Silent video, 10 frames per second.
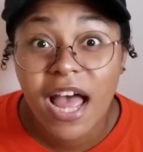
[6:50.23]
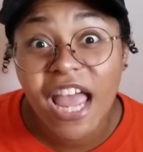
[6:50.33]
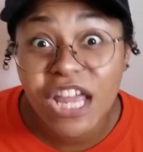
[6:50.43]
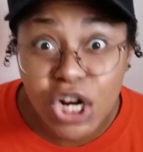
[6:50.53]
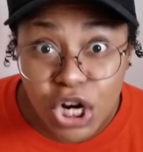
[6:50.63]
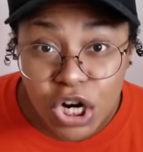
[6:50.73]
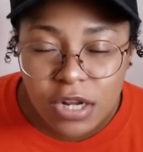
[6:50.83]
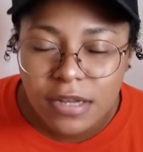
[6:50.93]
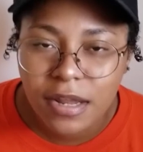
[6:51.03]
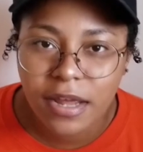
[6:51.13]
Hate
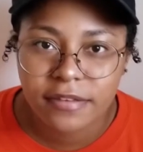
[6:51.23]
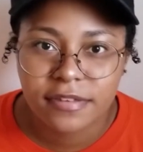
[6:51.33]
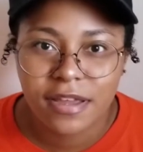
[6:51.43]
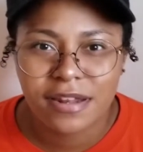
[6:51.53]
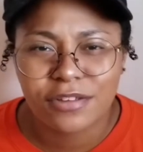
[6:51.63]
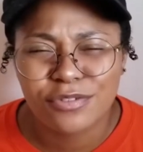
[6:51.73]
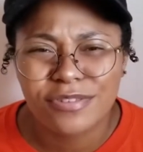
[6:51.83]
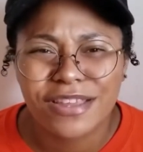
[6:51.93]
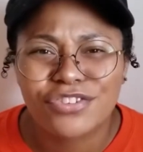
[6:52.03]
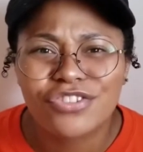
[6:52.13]
her, like I said. And I'm
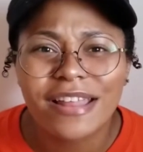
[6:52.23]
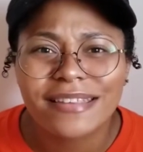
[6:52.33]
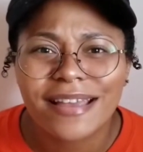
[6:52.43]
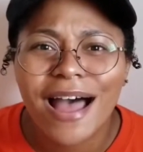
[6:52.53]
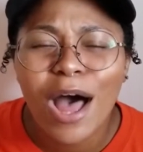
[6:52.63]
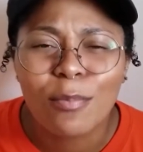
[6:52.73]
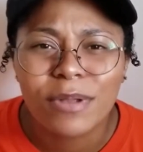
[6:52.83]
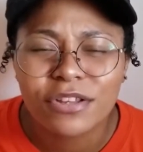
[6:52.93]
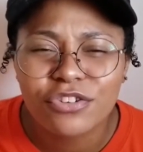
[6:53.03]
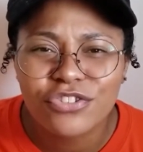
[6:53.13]
just like, shut up.
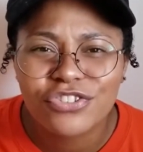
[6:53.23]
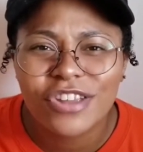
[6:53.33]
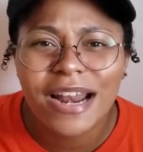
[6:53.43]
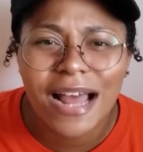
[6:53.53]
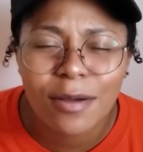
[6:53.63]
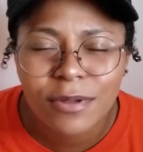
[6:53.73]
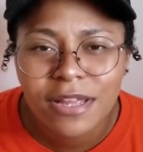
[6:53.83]
Like, just shut up.